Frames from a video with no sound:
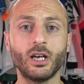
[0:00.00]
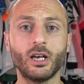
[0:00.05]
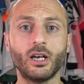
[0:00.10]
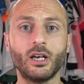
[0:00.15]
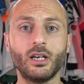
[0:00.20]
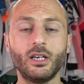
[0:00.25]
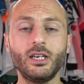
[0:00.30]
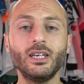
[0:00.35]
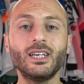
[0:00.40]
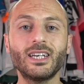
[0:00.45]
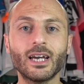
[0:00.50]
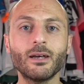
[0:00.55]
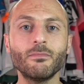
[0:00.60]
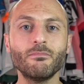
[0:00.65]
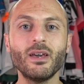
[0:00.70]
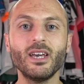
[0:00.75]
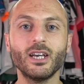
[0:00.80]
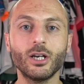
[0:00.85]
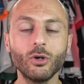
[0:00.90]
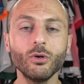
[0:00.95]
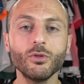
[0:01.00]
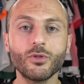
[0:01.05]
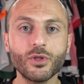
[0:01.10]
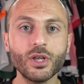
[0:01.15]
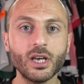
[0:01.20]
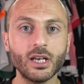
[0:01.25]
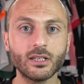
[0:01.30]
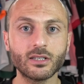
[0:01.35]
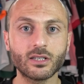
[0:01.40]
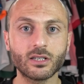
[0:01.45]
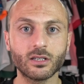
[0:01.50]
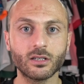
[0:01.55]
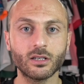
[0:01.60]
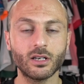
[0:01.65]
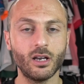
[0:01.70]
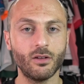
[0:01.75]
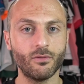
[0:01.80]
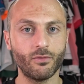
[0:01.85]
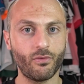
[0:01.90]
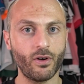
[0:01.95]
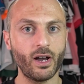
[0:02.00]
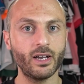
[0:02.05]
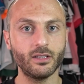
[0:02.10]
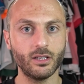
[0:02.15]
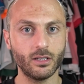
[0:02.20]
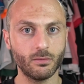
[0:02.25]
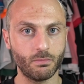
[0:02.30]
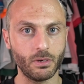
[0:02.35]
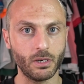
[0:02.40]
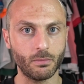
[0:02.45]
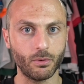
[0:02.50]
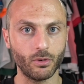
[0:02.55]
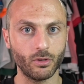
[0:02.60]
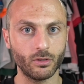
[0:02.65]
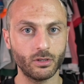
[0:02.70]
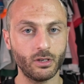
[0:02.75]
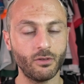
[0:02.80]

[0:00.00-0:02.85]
He can make good things in finding people,